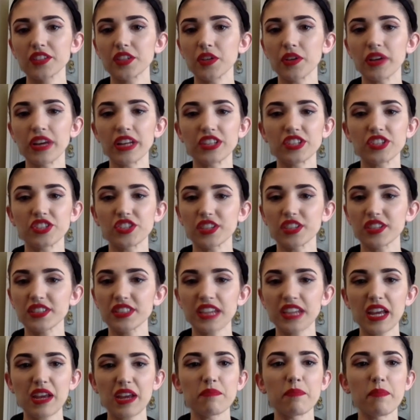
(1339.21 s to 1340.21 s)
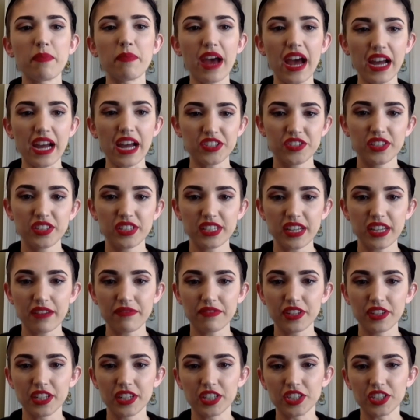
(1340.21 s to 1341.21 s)
So it's just a match the
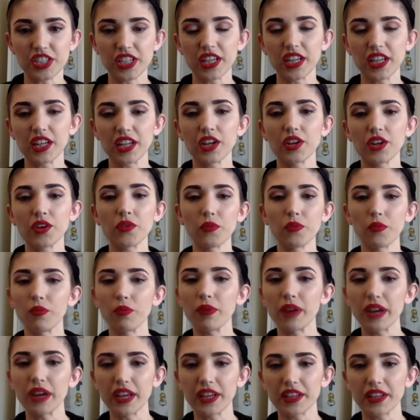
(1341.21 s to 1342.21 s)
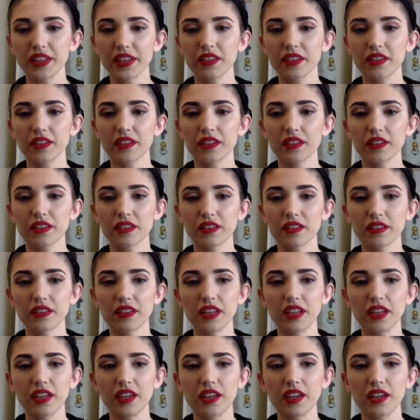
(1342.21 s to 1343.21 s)
definition with
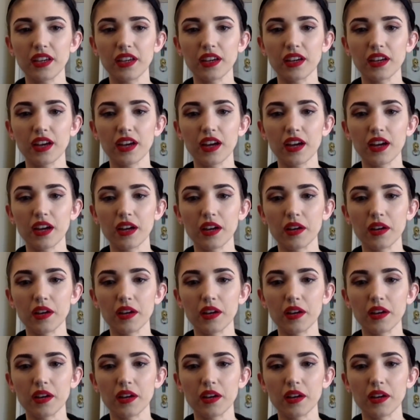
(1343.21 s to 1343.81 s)
the